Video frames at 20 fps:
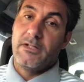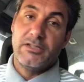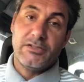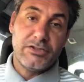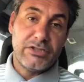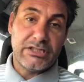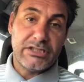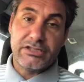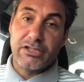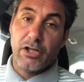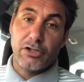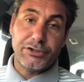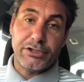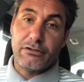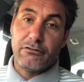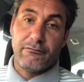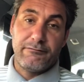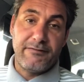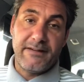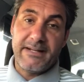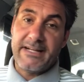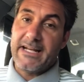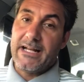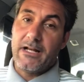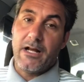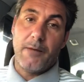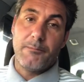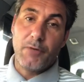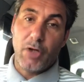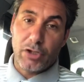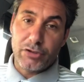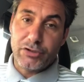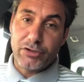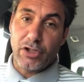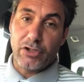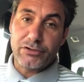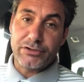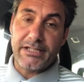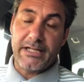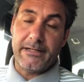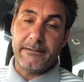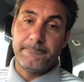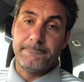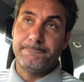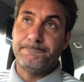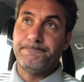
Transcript: Just logical thinking. I'm not a doctor,